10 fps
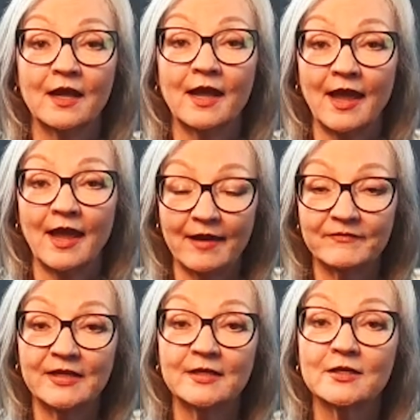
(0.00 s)

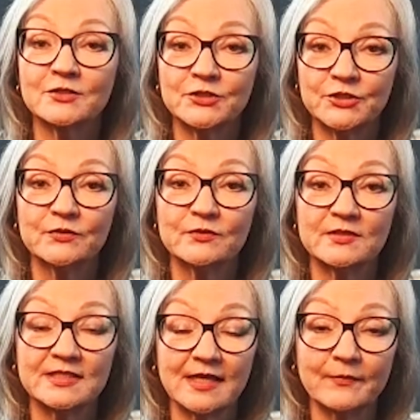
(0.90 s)
having two
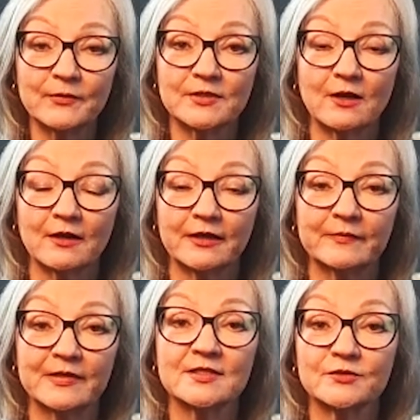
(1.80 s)
separate documents, a
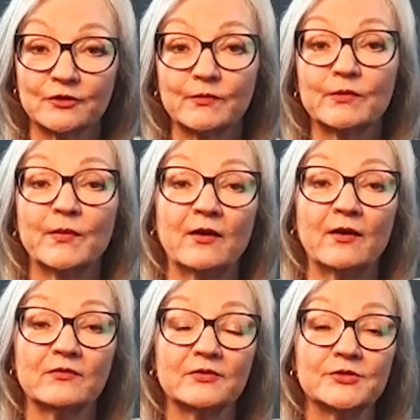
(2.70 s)
durable power of
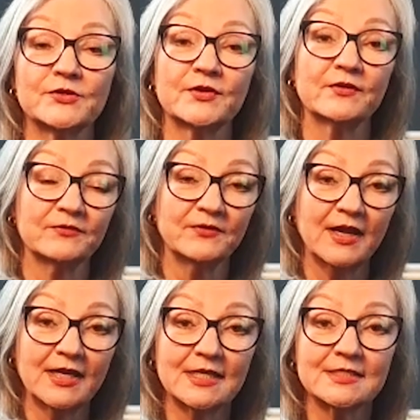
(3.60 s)
attorney for
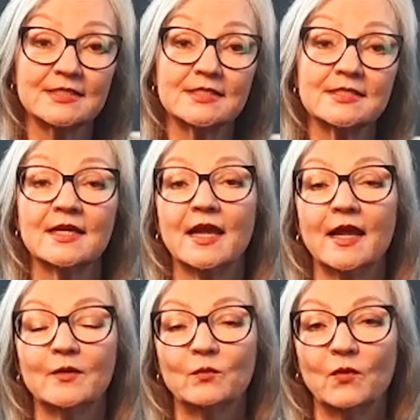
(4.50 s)
finances and
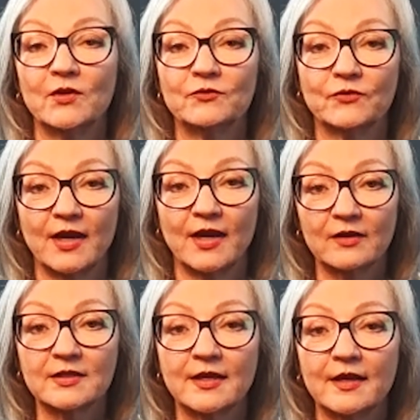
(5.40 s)
one for
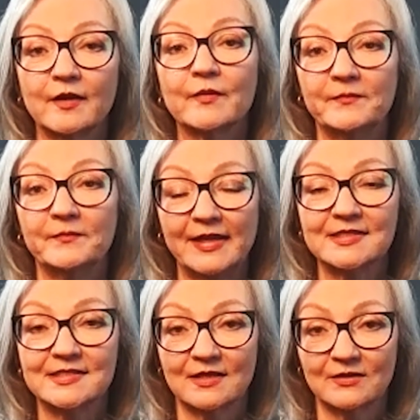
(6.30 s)
healthcare, makes a
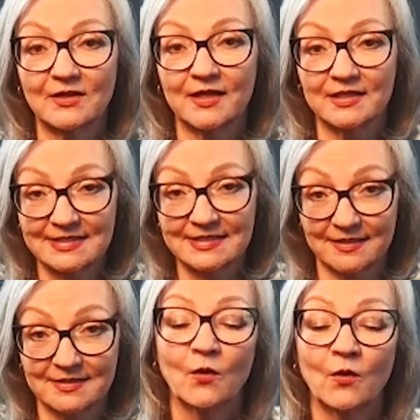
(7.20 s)
lot of sense.
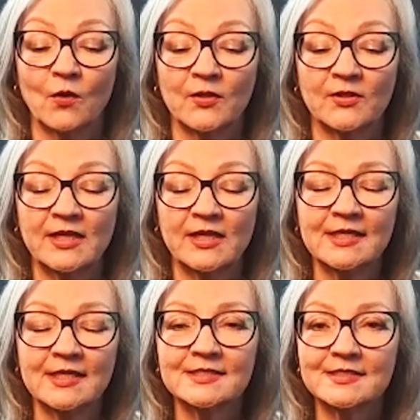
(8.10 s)
These
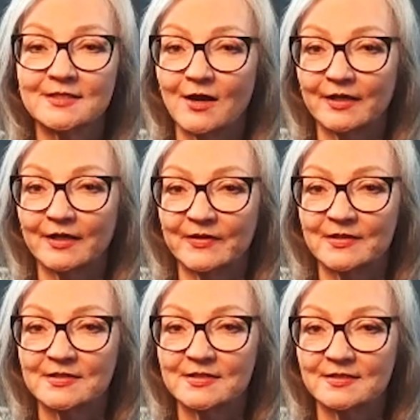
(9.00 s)
documents,
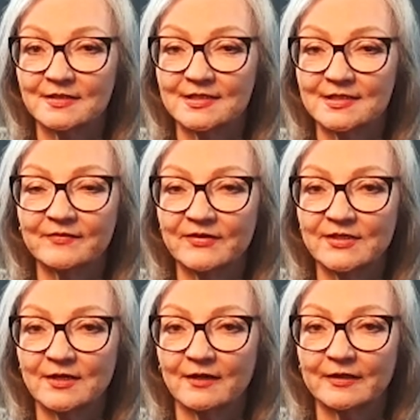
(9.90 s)
these living
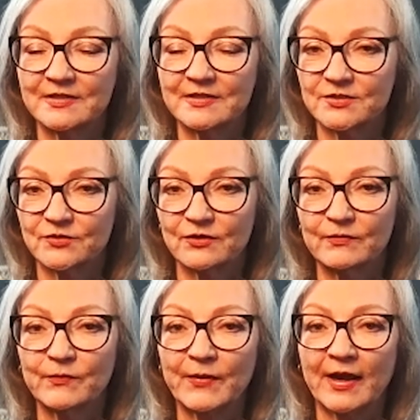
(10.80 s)
documents, the durable
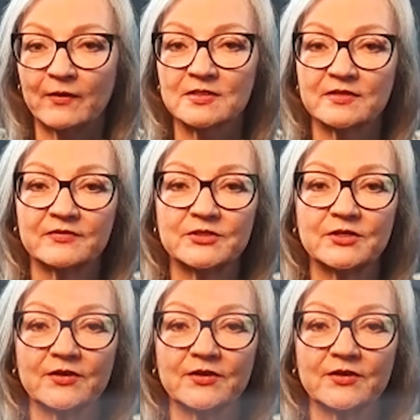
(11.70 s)
powers of attorney,